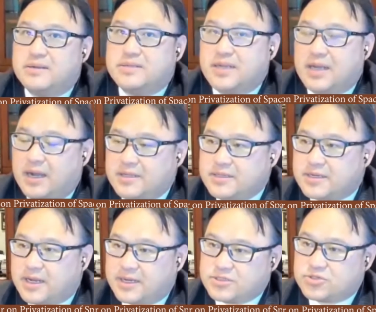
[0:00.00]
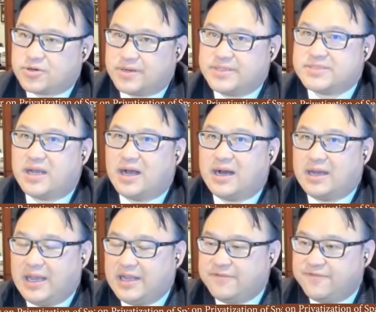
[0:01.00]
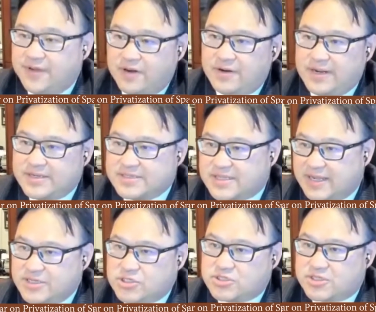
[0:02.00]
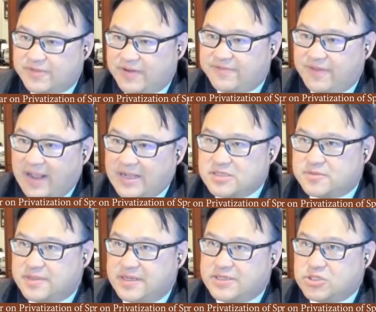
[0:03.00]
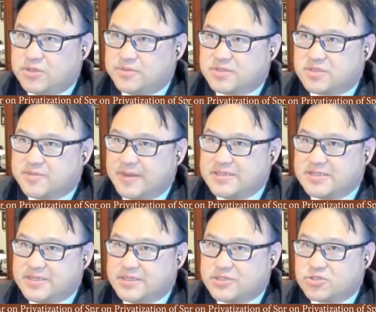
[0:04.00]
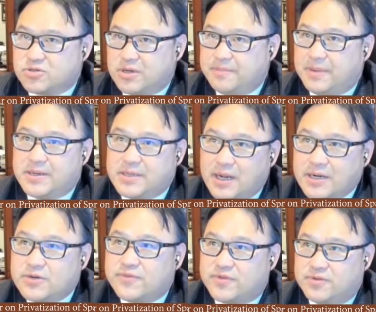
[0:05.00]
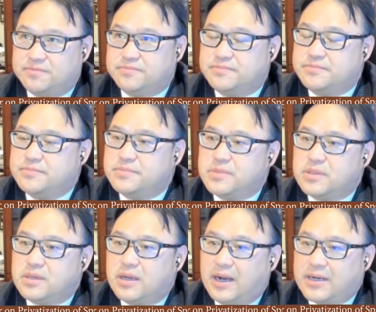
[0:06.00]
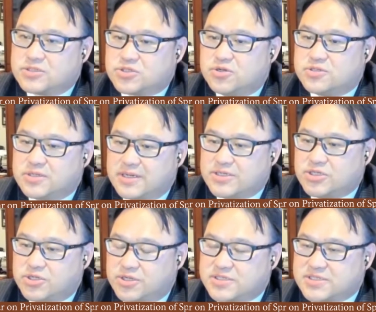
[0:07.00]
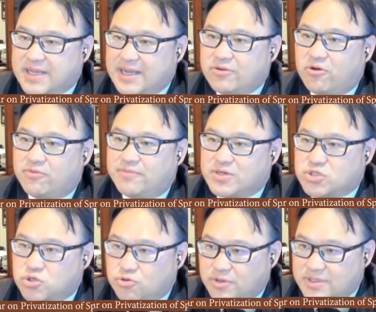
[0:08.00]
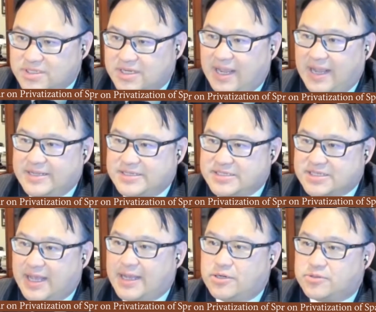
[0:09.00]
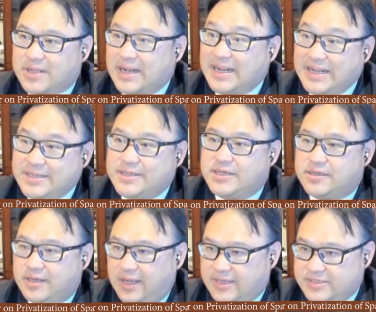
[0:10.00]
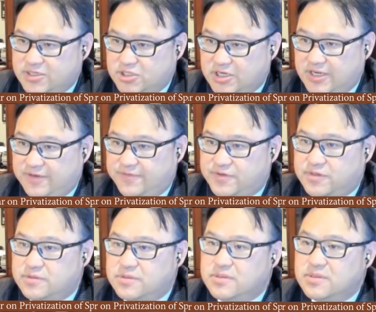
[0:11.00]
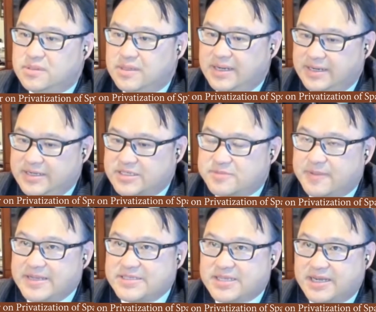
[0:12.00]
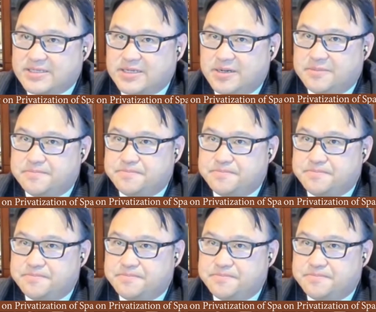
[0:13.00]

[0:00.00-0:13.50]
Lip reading: The other countries are at varying stages of advancement in terms of space industry, but none of them are certainly to the scale of maturity and scale that India has achieved in its space sector.